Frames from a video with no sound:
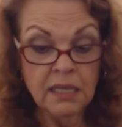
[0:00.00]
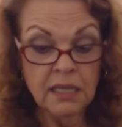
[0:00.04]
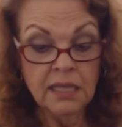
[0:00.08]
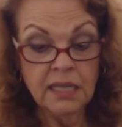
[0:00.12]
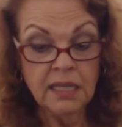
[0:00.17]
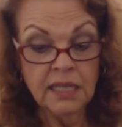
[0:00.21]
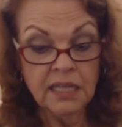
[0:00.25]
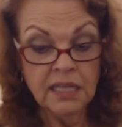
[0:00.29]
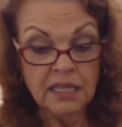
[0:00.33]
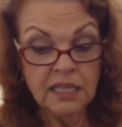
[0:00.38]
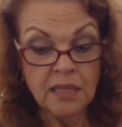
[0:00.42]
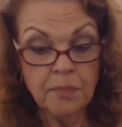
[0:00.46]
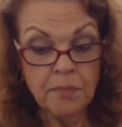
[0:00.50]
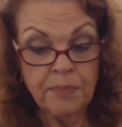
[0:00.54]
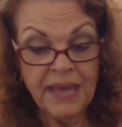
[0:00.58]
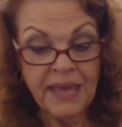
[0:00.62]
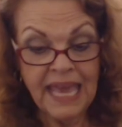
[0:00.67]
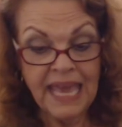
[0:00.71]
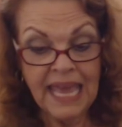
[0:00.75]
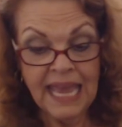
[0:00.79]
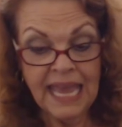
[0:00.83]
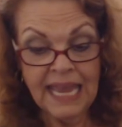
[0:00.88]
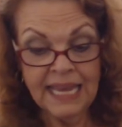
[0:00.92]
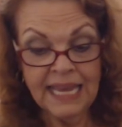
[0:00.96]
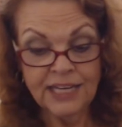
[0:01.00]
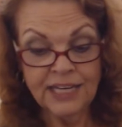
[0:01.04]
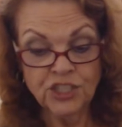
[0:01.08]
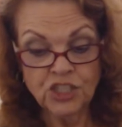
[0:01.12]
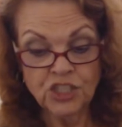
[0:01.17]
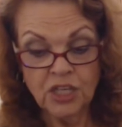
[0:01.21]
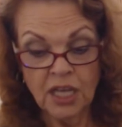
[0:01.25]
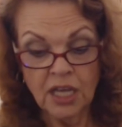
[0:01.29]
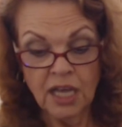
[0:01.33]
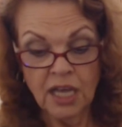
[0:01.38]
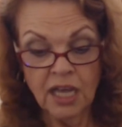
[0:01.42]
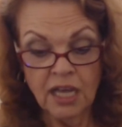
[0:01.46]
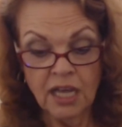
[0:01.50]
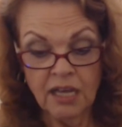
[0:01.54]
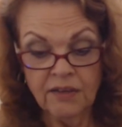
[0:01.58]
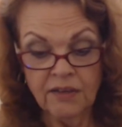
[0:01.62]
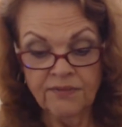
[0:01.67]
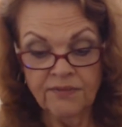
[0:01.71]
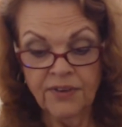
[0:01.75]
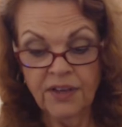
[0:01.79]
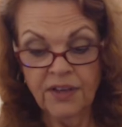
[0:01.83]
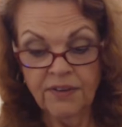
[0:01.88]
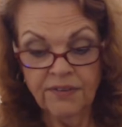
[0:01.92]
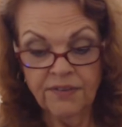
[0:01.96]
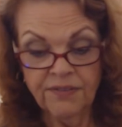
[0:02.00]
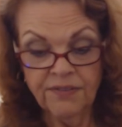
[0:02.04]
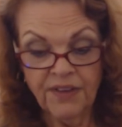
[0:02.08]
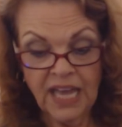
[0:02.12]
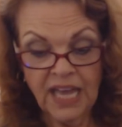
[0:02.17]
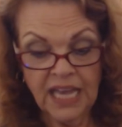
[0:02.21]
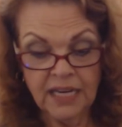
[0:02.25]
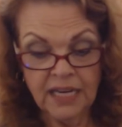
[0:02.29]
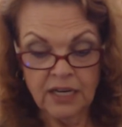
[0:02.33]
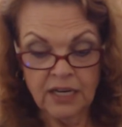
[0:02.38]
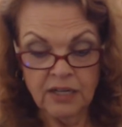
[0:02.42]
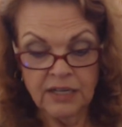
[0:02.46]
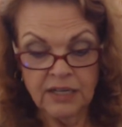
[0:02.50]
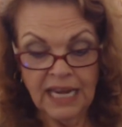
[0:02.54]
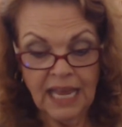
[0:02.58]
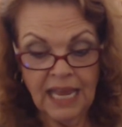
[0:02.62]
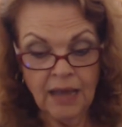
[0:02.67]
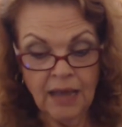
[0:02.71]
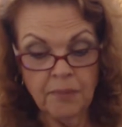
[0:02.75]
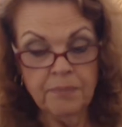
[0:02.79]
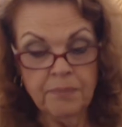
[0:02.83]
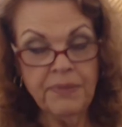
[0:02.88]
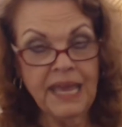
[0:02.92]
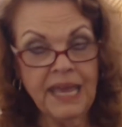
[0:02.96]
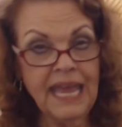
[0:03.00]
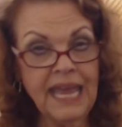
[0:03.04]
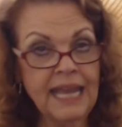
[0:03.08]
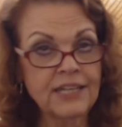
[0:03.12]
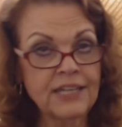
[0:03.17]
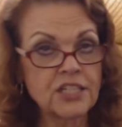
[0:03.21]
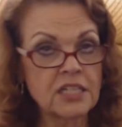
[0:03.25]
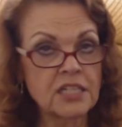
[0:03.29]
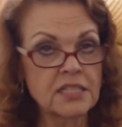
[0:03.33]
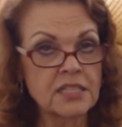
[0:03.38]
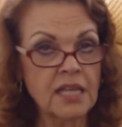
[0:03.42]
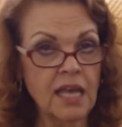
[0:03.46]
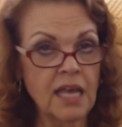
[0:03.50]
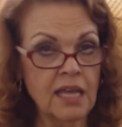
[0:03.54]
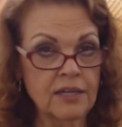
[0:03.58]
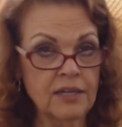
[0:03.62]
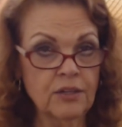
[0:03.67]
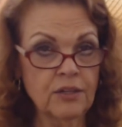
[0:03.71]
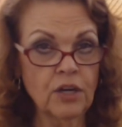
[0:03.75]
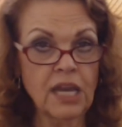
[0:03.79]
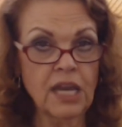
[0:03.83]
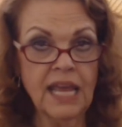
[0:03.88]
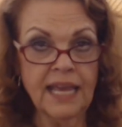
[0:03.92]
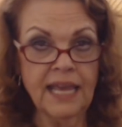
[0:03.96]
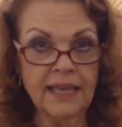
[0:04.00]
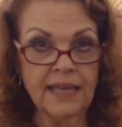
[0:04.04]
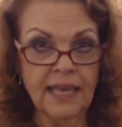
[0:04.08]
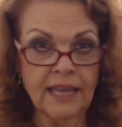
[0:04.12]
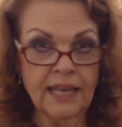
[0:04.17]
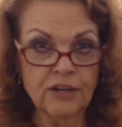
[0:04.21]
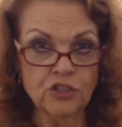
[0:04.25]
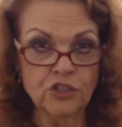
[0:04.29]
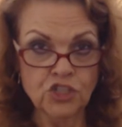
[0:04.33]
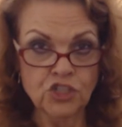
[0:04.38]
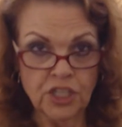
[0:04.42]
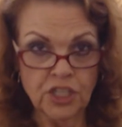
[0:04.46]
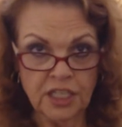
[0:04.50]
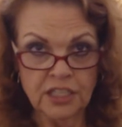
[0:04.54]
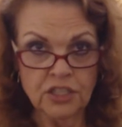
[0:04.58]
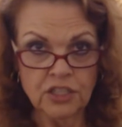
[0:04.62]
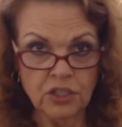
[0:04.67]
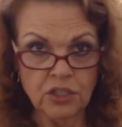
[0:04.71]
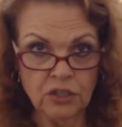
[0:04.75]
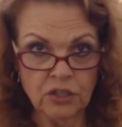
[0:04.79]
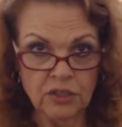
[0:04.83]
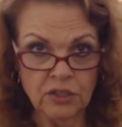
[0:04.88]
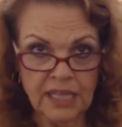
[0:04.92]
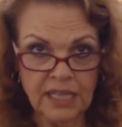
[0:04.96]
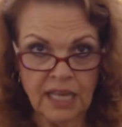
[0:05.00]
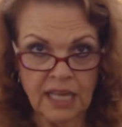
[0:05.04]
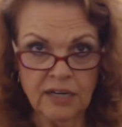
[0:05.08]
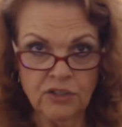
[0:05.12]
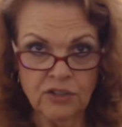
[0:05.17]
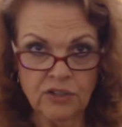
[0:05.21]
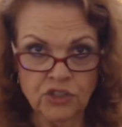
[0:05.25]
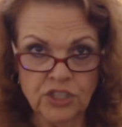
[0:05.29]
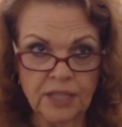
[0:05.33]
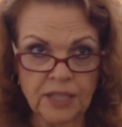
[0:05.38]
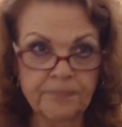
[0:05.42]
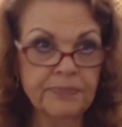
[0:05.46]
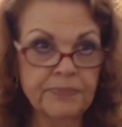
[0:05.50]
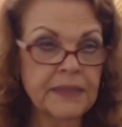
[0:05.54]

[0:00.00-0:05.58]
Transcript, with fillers: the Page of fire. Now, Page's underlying energy is earth energy.